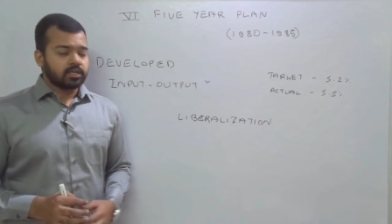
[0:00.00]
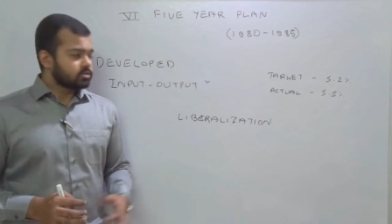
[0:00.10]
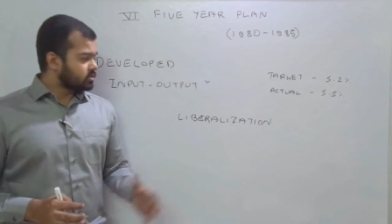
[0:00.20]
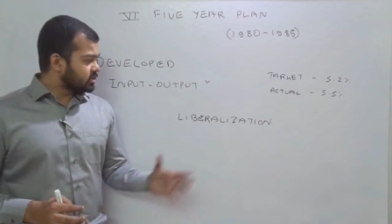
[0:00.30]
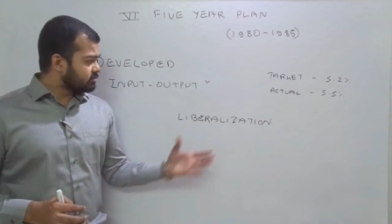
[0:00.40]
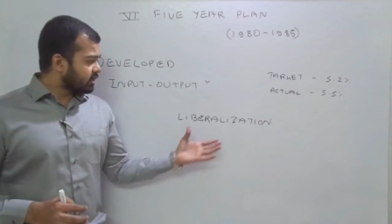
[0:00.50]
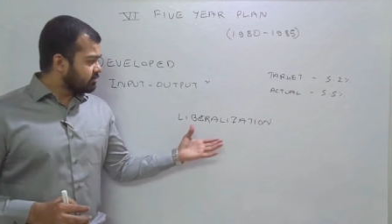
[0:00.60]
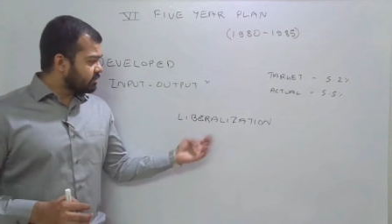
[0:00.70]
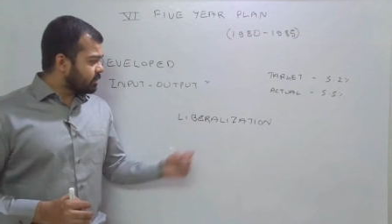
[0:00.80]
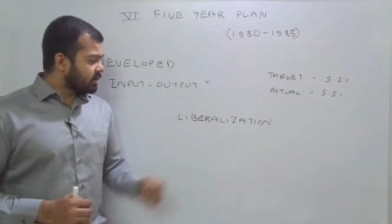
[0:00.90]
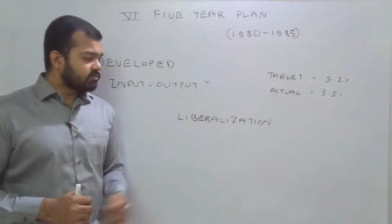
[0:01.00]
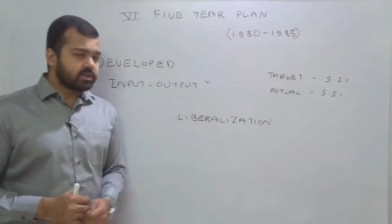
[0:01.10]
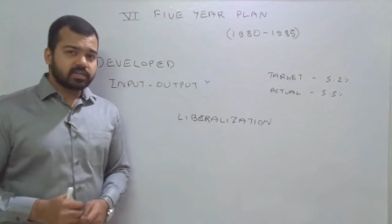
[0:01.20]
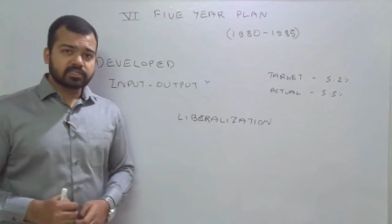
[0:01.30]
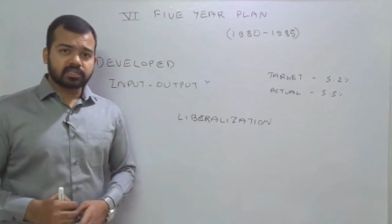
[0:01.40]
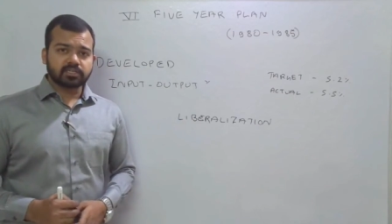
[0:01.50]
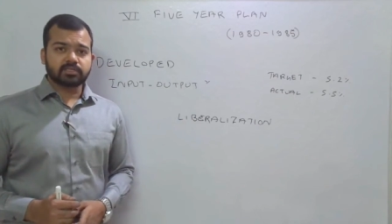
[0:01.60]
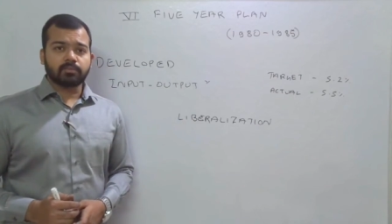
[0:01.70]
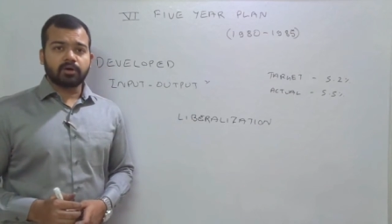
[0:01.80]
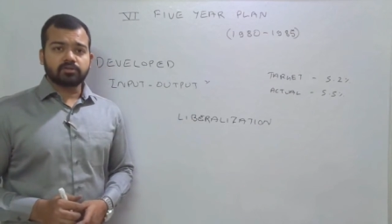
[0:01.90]
So this 5-year plan will discuss
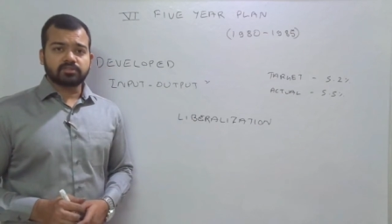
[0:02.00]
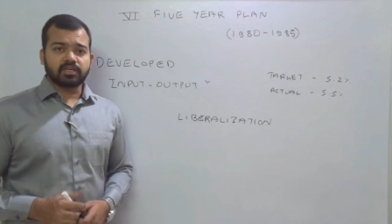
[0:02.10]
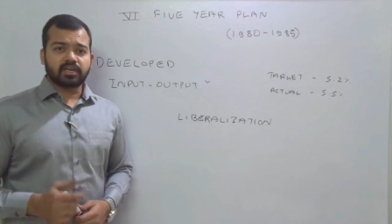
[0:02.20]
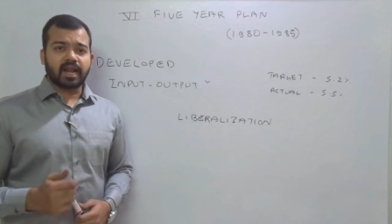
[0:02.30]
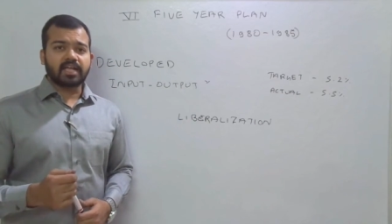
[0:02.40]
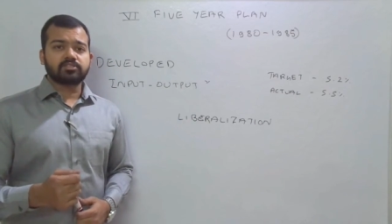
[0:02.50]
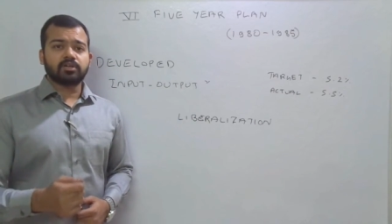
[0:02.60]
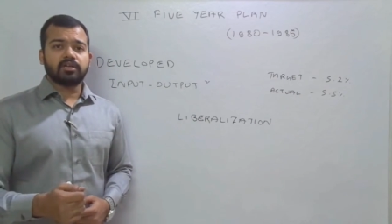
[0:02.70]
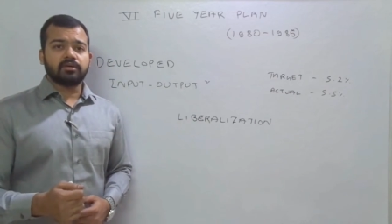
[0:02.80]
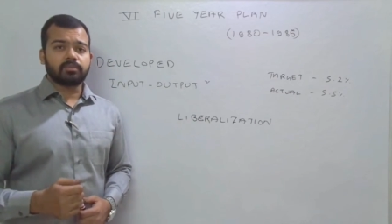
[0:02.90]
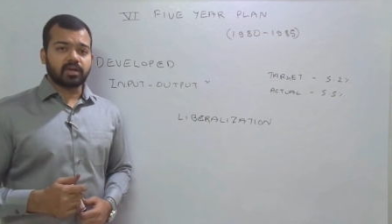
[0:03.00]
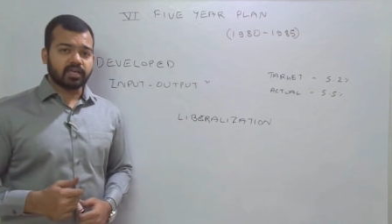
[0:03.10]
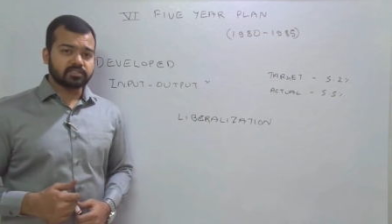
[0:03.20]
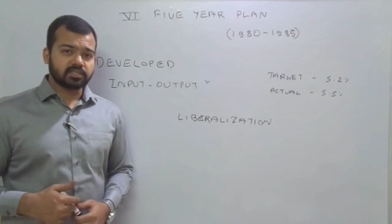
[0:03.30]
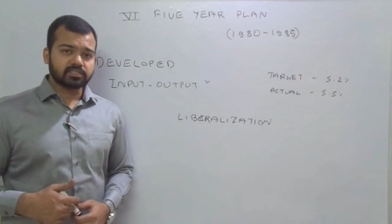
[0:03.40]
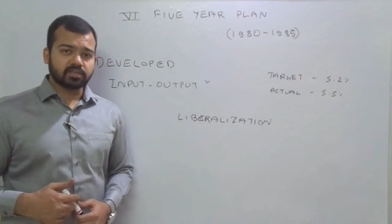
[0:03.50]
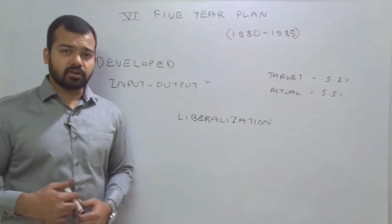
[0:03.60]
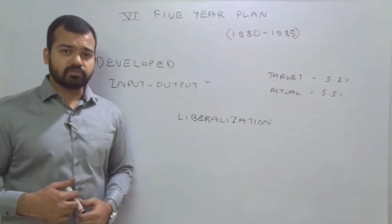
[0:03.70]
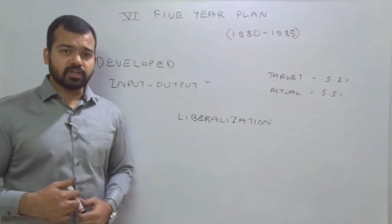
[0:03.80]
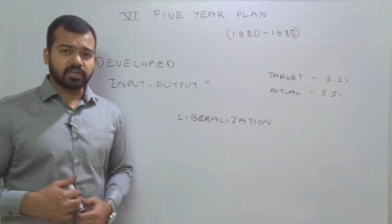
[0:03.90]
about the gradual localization
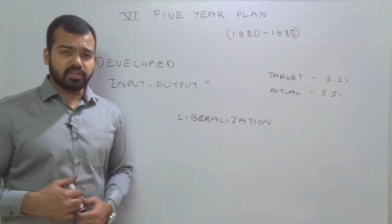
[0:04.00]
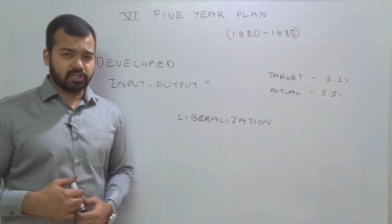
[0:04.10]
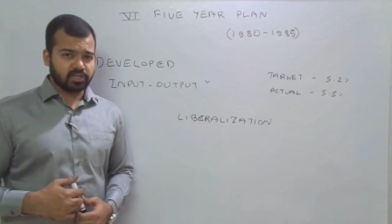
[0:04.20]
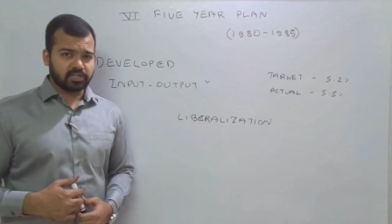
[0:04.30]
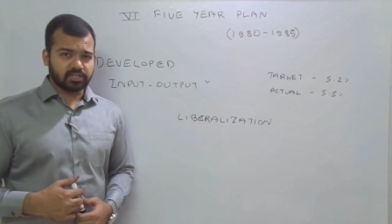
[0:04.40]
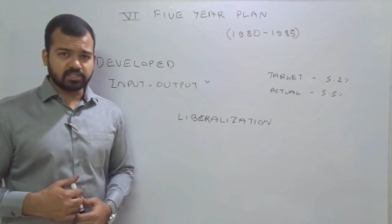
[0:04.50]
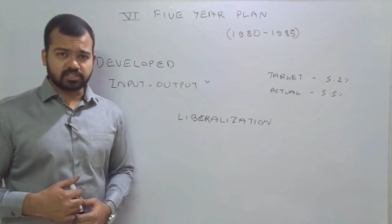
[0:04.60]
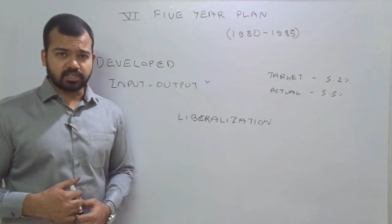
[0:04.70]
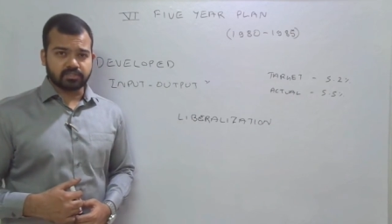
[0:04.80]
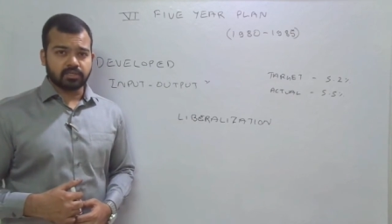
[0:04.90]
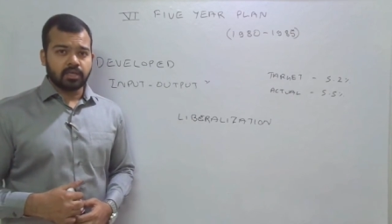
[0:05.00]
of the Indian industries,